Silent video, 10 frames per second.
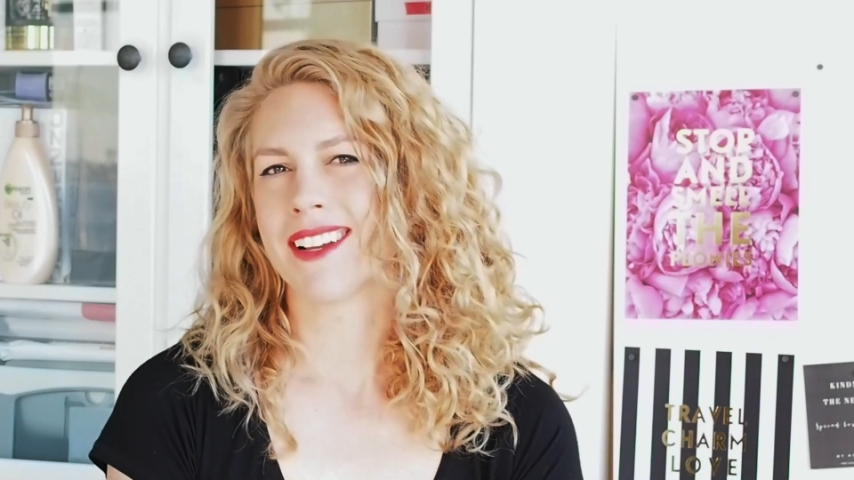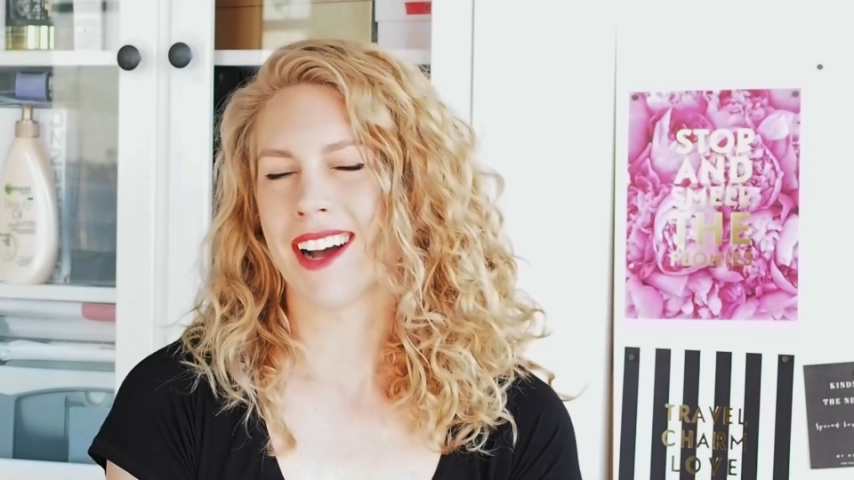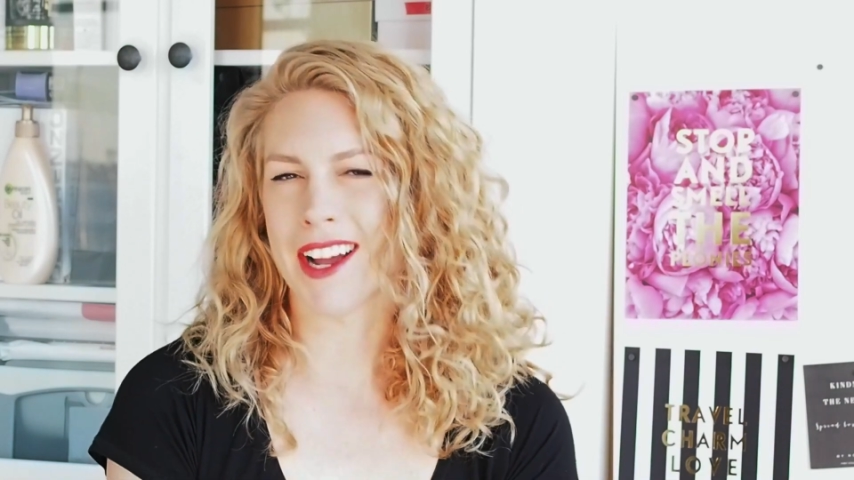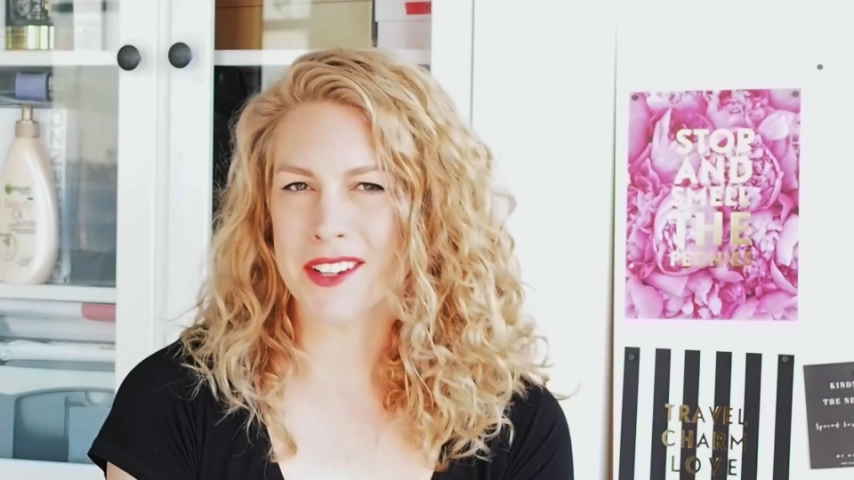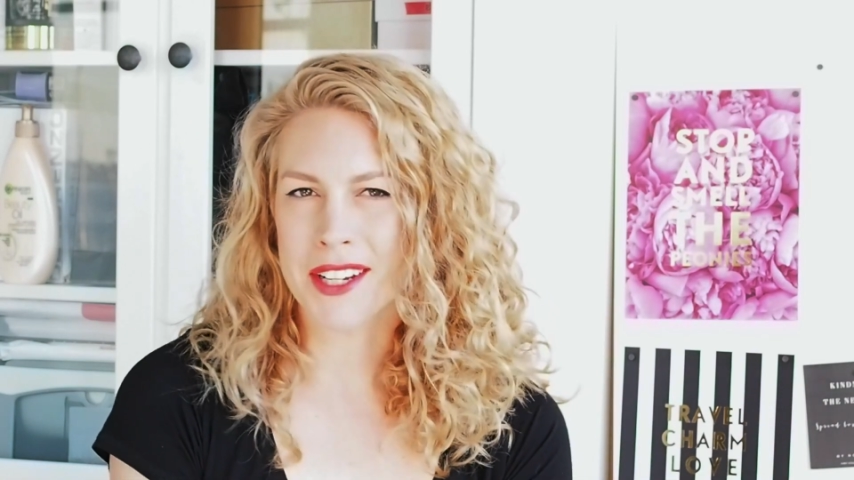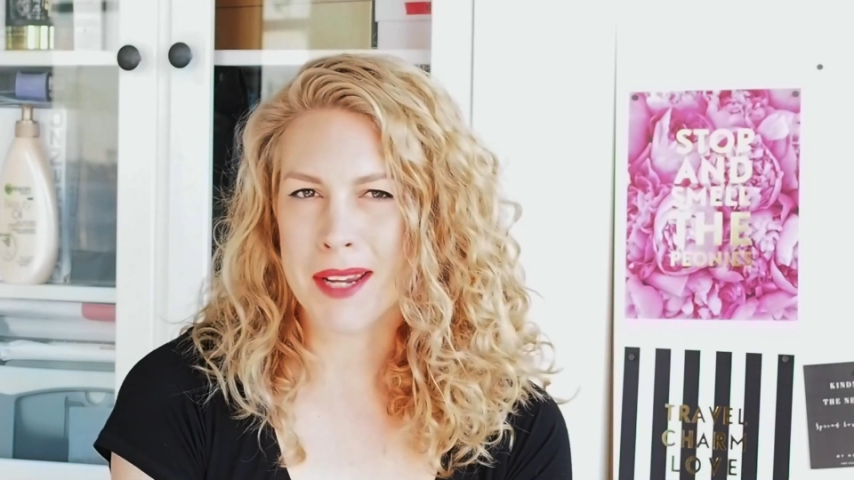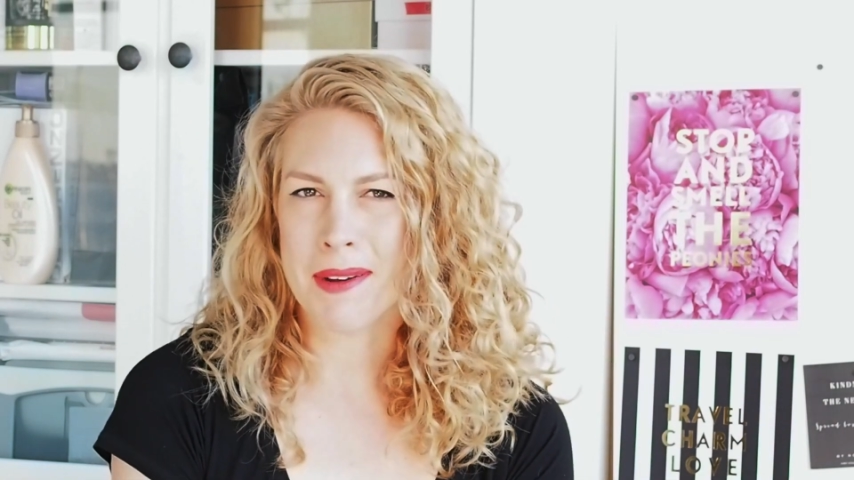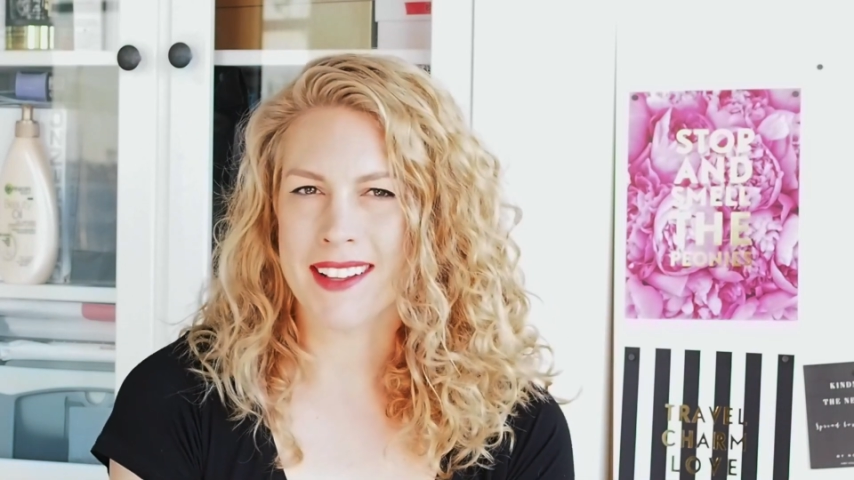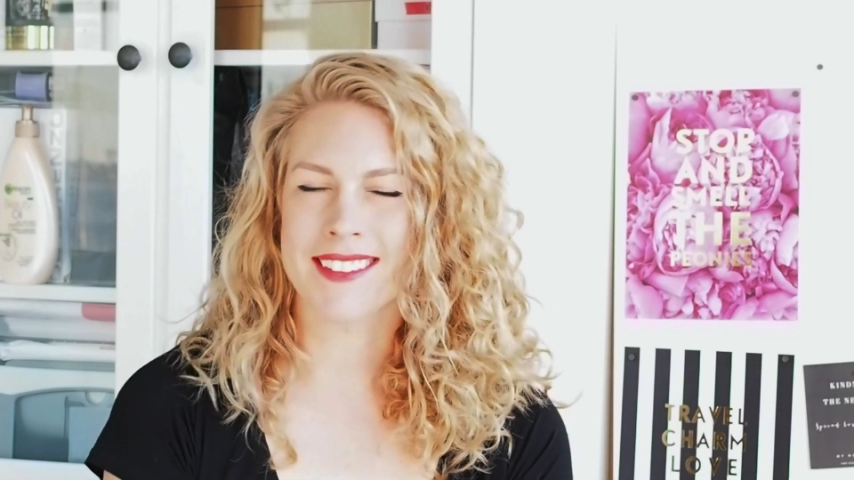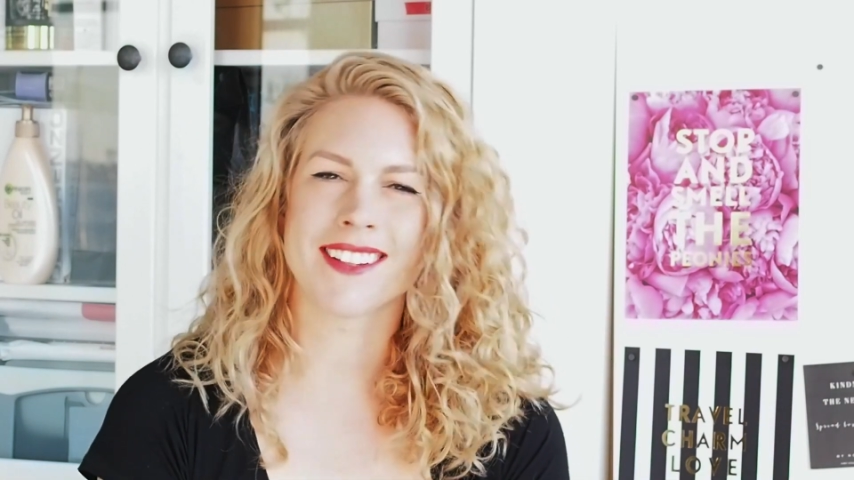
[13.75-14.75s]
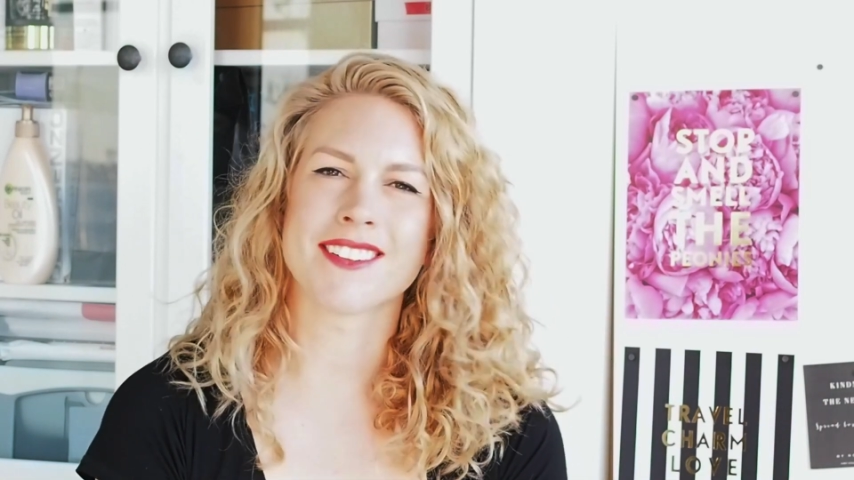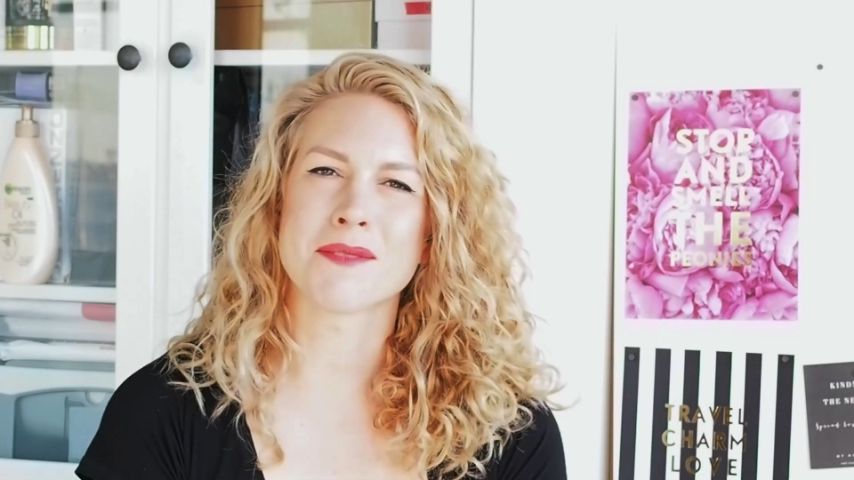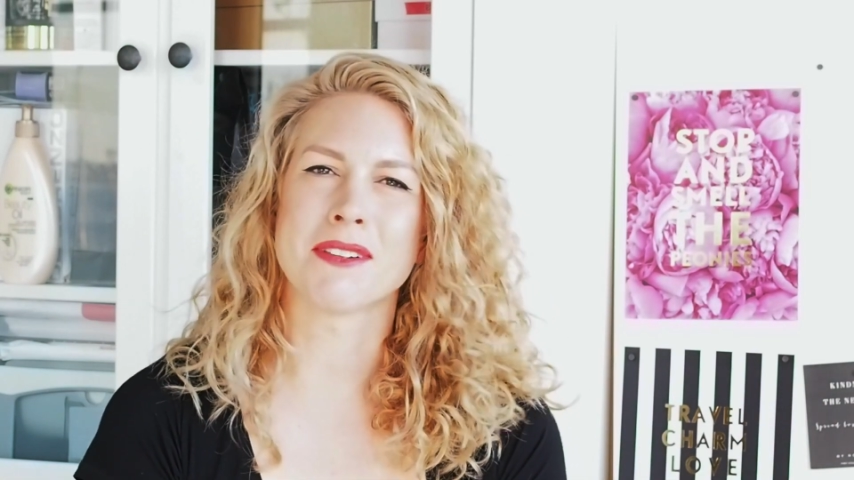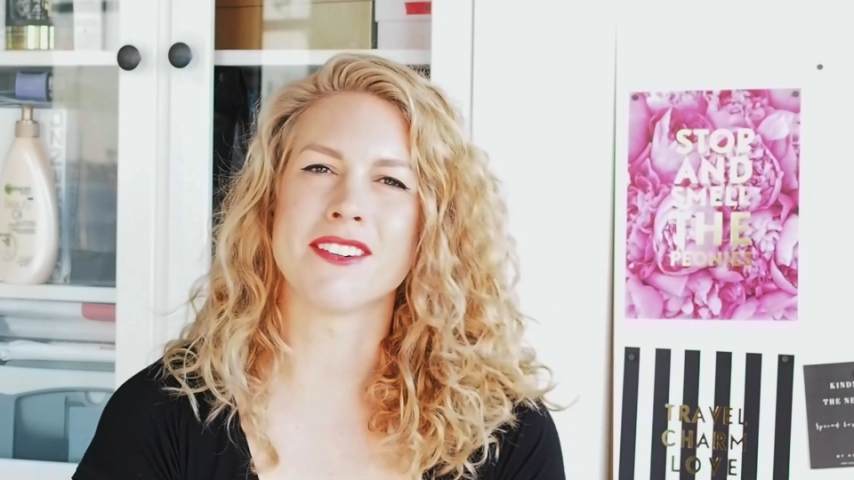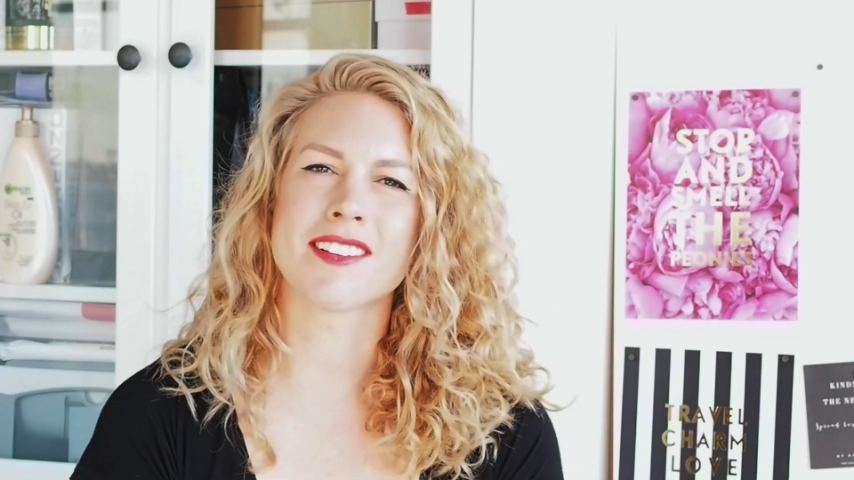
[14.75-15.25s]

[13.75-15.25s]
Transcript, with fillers: I, you keep asking on the blog,